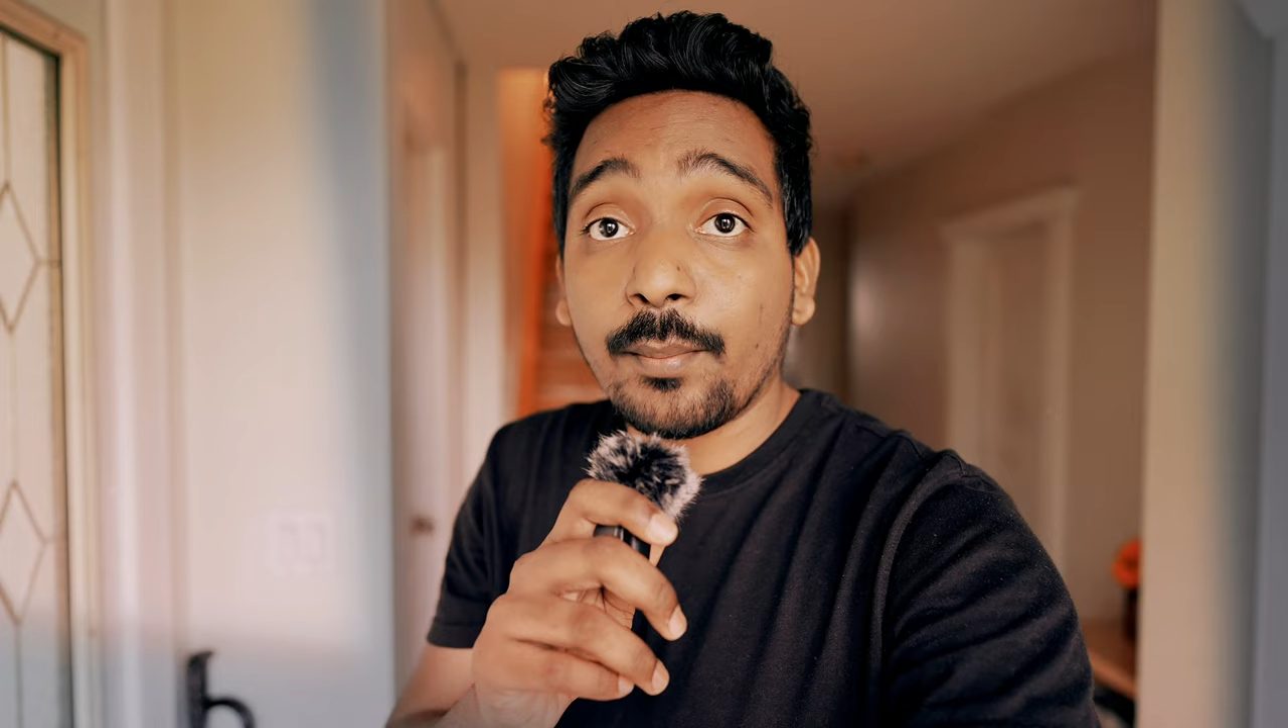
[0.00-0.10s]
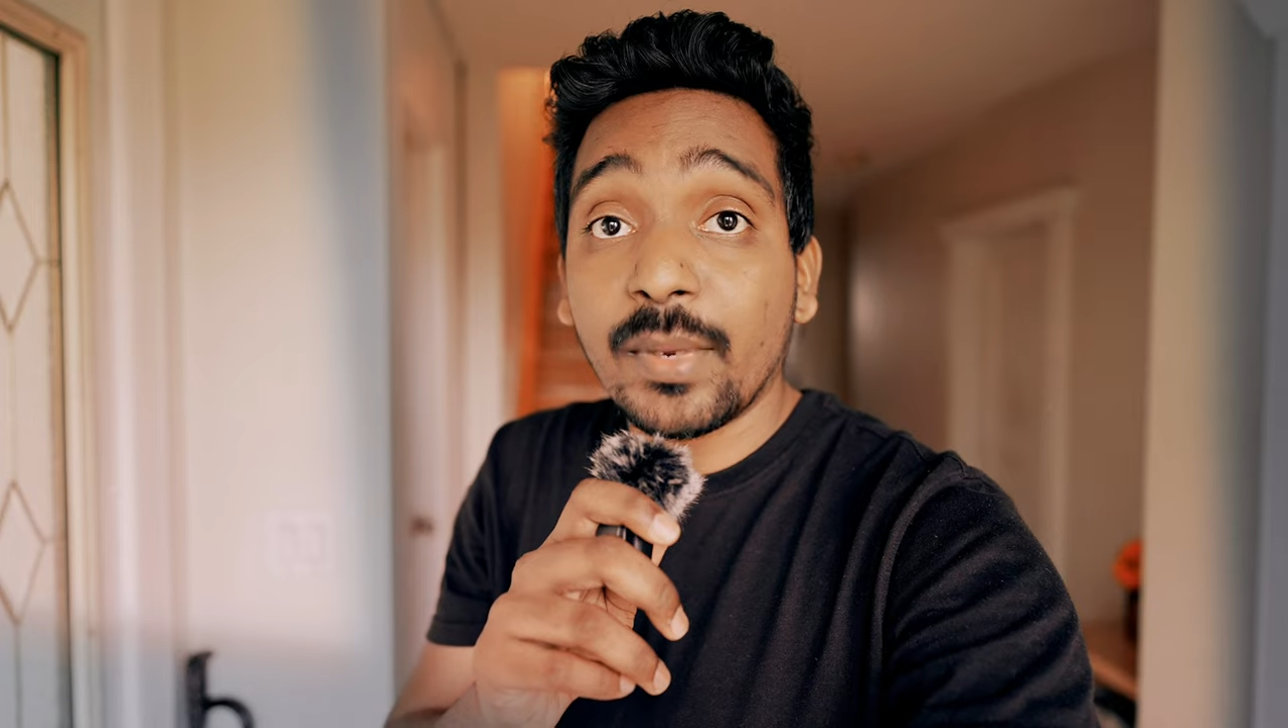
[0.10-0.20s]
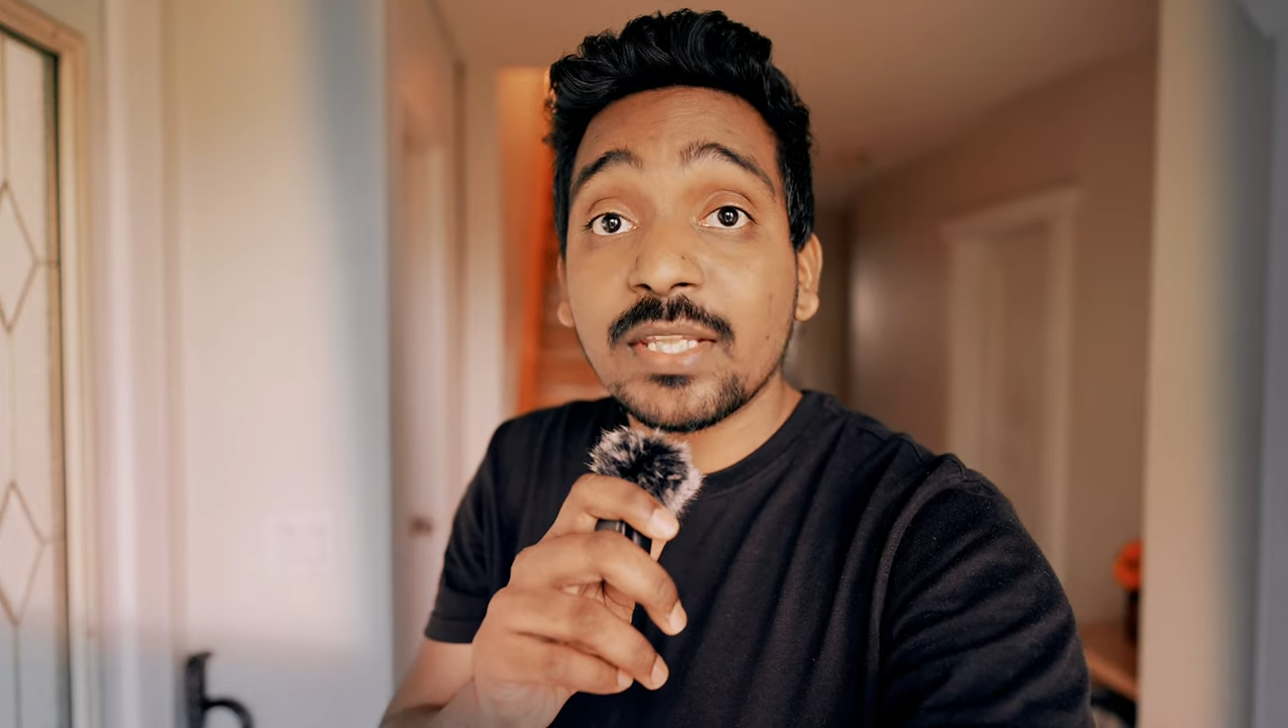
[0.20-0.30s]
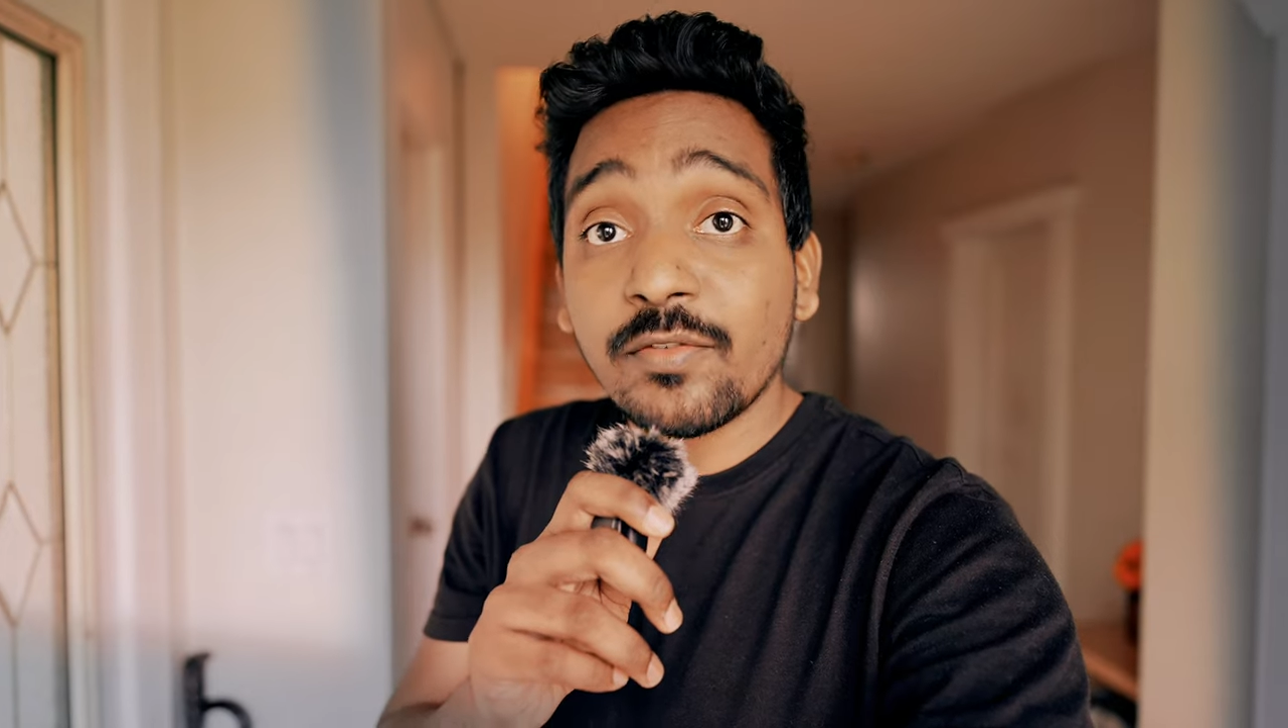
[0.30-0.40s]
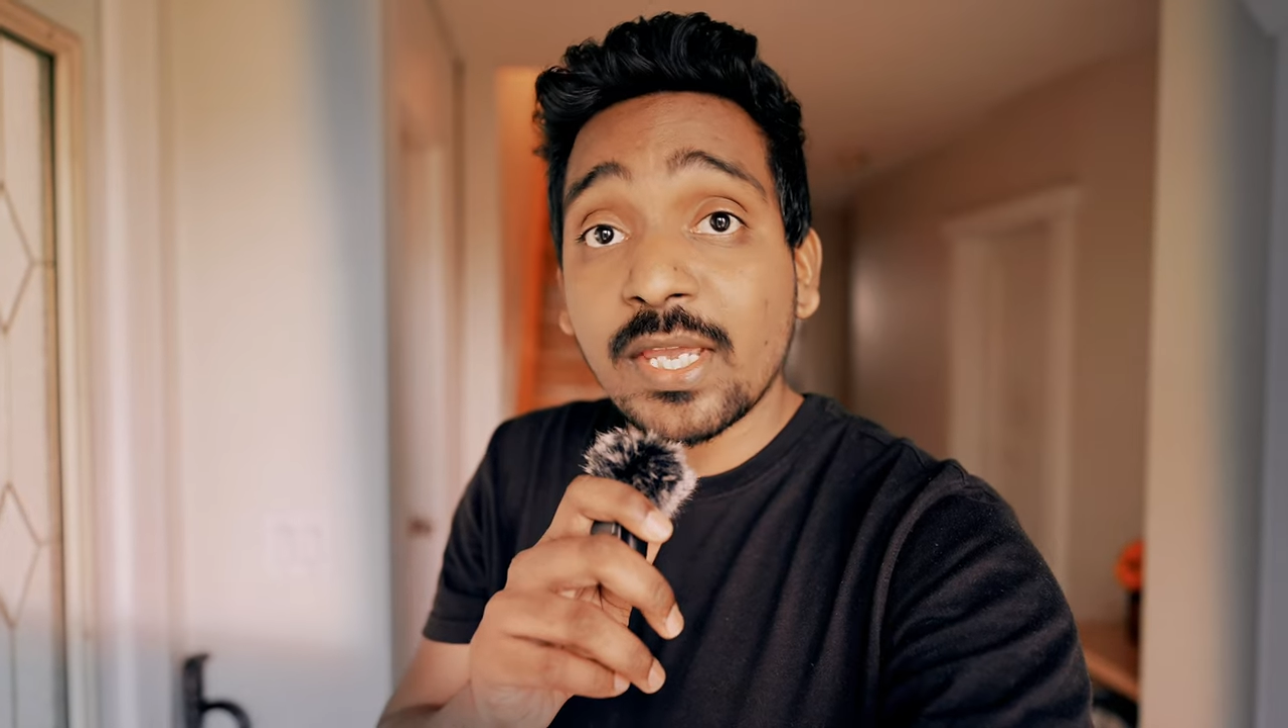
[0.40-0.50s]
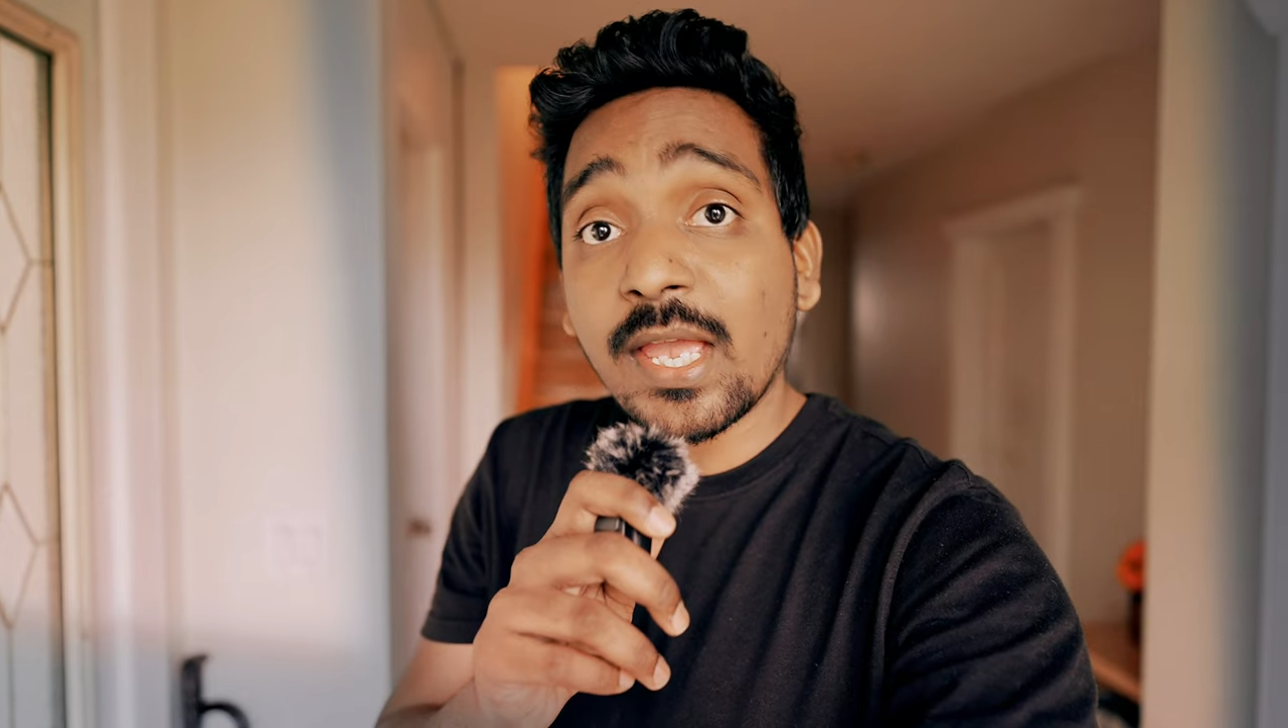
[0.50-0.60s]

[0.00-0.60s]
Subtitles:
By the way,